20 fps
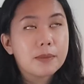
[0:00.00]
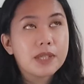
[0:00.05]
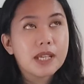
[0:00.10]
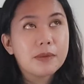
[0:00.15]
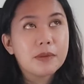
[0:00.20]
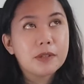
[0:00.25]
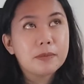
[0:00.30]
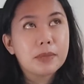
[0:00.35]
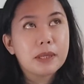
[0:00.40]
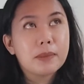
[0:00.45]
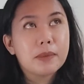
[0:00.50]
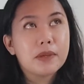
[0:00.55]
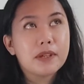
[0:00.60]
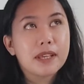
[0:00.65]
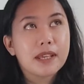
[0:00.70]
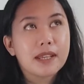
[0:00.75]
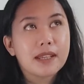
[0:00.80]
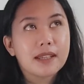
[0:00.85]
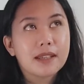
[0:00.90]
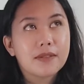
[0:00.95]
sometimes
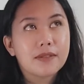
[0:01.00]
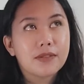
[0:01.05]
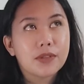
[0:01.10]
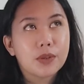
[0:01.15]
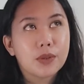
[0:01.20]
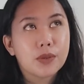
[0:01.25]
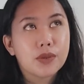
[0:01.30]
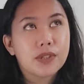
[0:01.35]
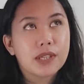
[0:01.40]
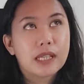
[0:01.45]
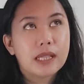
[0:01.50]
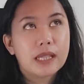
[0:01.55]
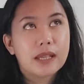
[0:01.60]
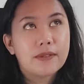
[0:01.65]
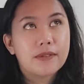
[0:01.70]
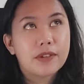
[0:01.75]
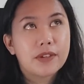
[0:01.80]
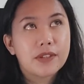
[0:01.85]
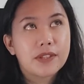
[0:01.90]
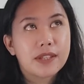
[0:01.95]
people can confuse the
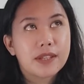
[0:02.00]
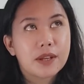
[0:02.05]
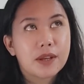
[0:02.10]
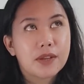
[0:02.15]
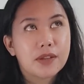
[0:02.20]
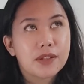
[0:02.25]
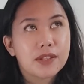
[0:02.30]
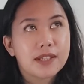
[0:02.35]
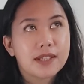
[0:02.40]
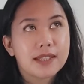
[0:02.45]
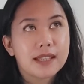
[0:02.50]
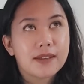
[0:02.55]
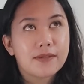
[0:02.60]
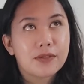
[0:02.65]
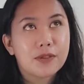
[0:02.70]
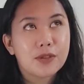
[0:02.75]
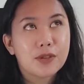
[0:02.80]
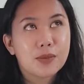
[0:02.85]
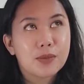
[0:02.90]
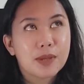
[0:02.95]
Lovers and also the
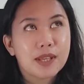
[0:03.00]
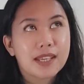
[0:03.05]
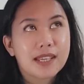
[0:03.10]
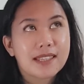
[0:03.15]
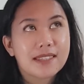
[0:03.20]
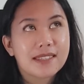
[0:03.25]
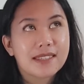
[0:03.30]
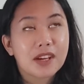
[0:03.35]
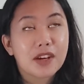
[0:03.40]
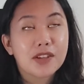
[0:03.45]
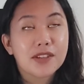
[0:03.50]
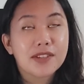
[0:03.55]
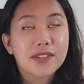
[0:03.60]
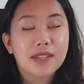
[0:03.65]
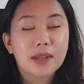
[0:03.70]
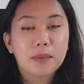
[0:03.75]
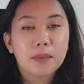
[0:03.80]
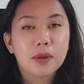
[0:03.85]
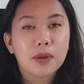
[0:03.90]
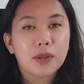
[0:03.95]
Devil because they are
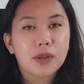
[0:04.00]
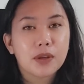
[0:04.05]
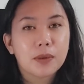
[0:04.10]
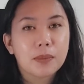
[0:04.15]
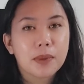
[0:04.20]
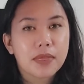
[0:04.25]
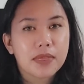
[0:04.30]
similar,